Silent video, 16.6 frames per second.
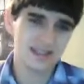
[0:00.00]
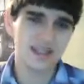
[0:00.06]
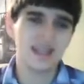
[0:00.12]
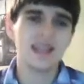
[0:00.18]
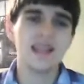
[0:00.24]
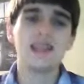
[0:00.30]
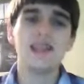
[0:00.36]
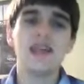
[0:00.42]

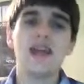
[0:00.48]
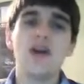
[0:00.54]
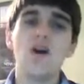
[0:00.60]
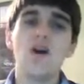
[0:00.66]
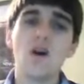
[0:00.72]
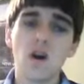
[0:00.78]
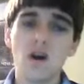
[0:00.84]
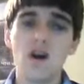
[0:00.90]
And there
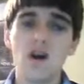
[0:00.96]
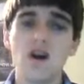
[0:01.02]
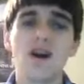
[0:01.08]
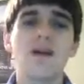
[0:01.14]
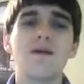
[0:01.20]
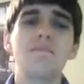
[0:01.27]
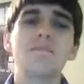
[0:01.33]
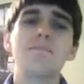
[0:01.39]
are
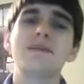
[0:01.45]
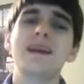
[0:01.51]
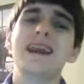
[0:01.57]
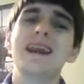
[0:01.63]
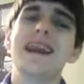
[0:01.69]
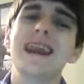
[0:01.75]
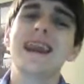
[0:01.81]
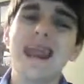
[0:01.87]

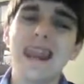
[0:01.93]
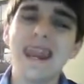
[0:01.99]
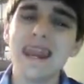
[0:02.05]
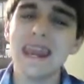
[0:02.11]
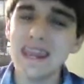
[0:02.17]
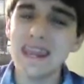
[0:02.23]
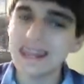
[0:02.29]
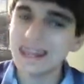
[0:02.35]

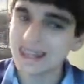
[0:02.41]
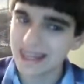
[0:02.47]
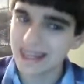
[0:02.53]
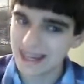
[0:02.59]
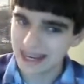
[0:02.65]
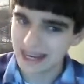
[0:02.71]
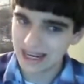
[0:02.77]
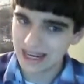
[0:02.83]

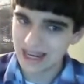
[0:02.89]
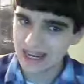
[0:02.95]
plenty.